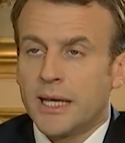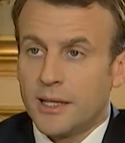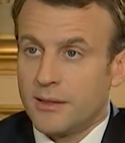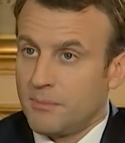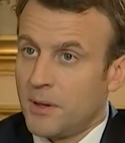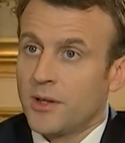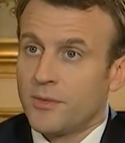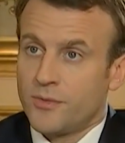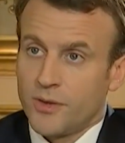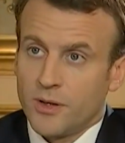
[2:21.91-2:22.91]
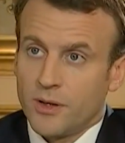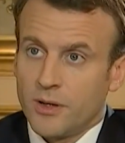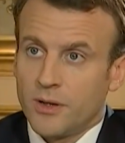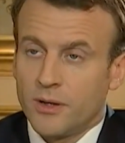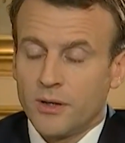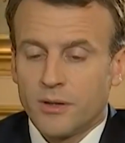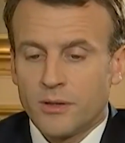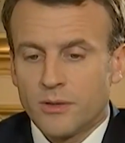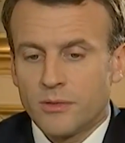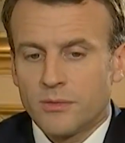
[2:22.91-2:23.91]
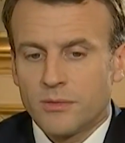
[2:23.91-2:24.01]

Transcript: and part of uh, uh, uh,